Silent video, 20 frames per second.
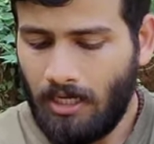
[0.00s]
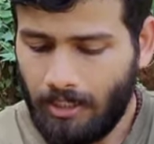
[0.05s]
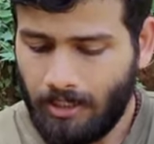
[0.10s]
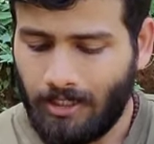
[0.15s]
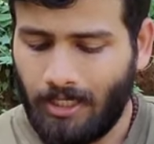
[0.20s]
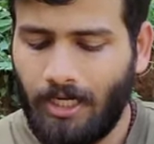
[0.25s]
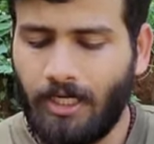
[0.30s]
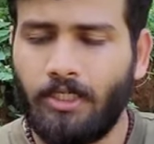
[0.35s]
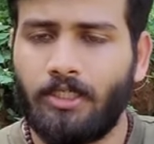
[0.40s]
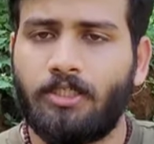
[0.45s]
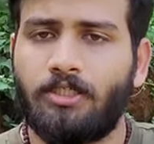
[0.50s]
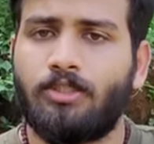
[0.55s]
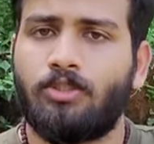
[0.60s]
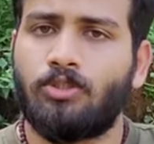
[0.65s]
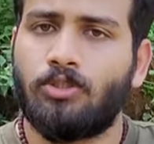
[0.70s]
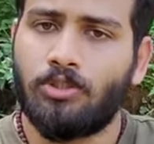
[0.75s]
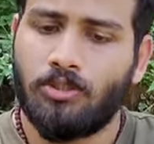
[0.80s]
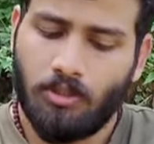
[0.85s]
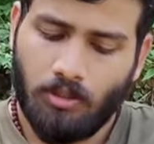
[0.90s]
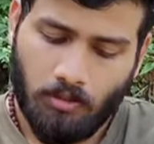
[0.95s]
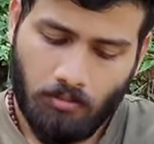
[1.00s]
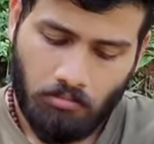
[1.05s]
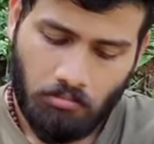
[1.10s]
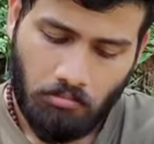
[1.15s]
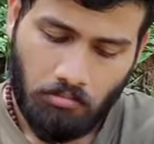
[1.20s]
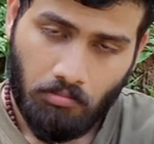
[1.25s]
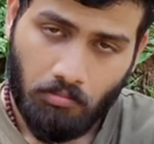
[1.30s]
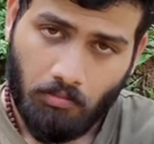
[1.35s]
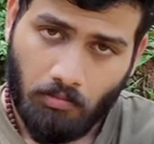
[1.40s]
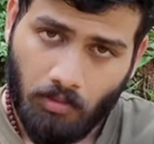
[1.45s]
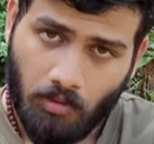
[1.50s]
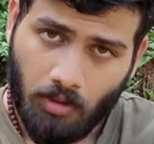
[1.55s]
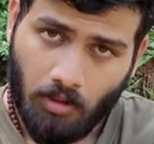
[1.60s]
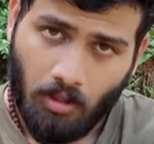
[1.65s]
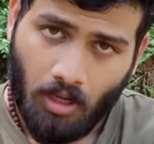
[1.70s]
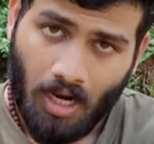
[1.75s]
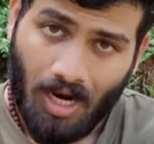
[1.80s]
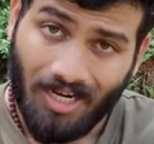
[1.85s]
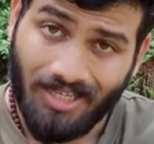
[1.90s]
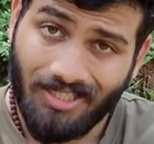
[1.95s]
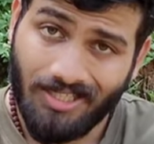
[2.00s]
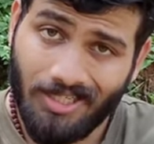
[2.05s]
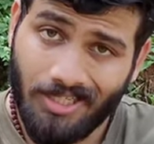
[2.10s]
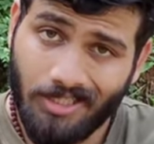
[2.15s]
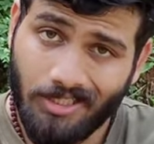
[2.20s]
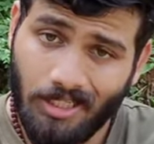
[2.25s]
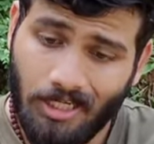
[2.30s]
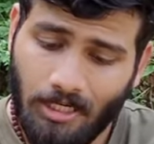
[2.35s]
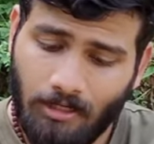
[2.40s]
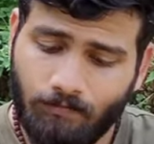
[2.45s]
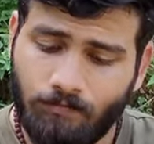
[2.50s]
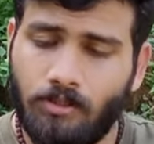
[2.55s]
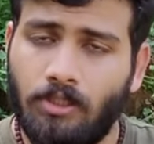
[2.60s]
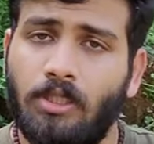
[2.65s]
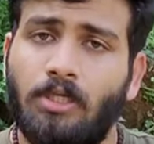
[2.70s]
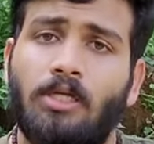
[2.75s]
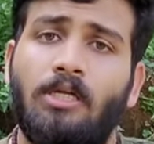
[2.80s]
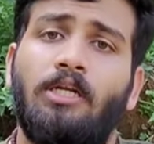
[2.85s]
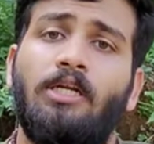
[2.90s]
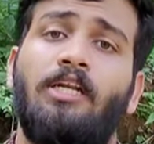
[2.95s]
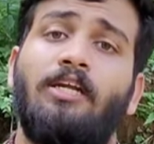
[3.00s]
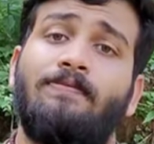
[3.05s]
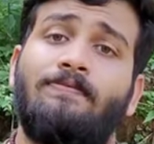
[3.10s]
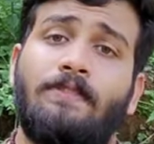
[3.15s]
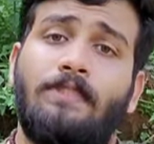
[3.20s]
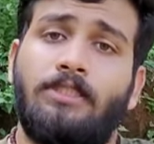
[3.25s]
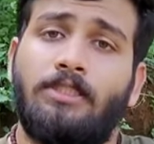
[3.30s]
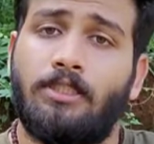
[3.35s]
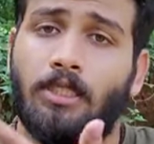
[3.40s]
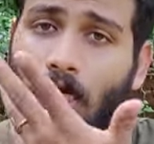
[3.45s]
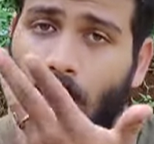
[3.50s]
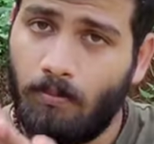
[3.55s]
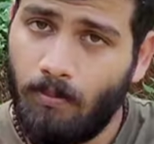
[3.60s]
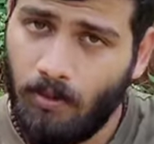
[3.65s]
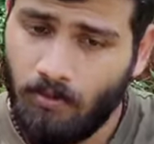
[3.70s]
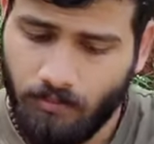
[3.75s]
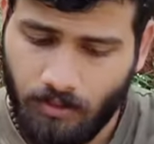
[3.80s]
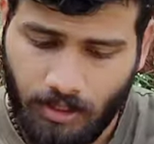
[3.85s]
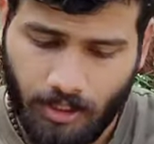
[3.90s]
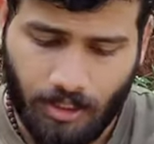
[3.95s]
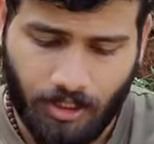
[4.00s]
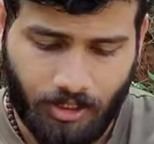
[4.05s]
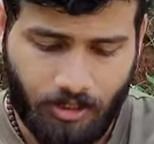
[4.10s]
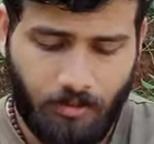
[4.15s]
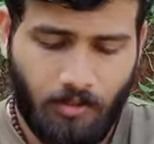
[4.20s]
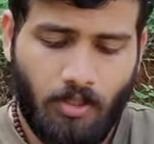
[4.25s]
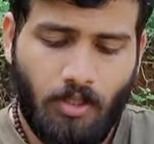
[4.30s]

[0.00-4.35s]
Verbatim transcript: Right is under the left, left is above the right.